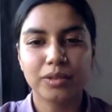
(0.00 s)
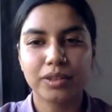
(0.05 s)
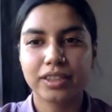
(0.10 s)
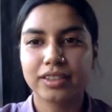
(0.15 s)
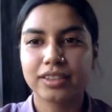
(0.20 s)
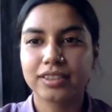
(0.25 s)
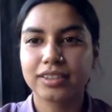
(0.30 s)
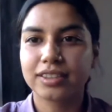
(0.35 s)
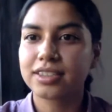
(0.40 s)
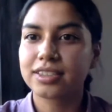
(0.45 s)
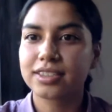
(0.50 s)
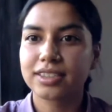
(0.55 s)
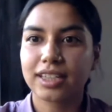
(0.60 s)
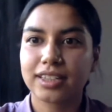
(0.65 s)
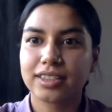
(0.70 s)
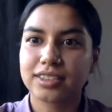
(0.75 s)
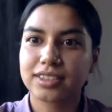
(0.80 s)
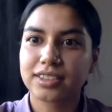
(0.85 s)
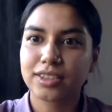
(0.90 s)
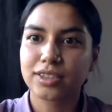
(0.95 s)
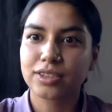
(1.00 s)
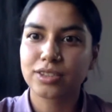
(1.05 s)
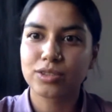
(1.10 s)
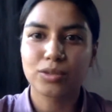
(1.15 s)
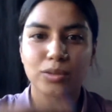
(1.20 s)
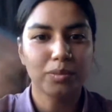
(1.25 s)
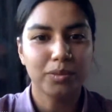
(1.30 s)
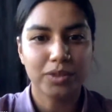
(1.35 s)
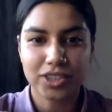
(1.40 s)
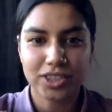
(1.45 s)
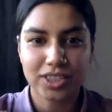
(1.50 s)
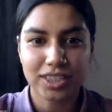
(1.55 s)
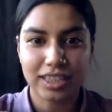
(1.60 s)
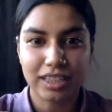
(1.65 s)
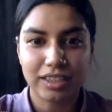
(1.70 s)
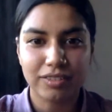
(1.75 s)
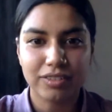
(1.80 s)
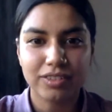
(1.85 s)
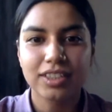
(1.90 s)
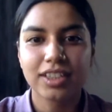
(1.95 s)
and there's like still so much
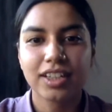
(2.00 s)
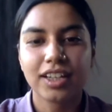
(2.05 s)
left.